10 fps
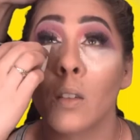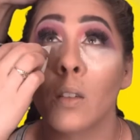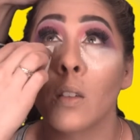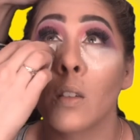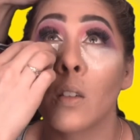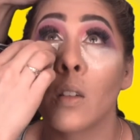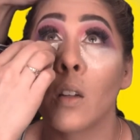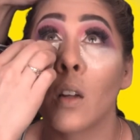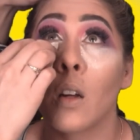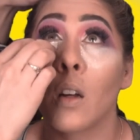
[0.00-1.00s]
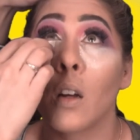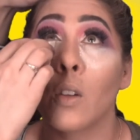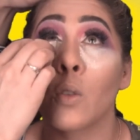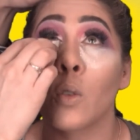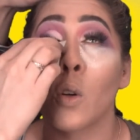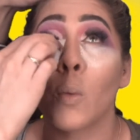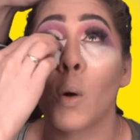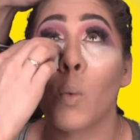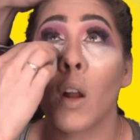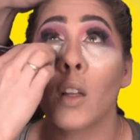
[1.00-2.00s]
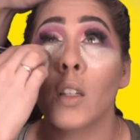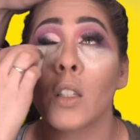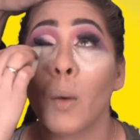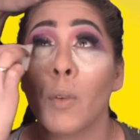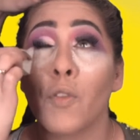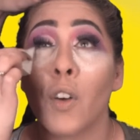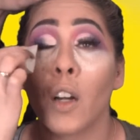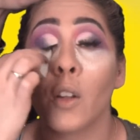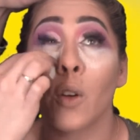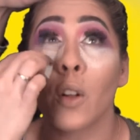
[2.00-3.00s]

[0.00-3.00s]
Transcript: next I'm going to be going in with the RCMA No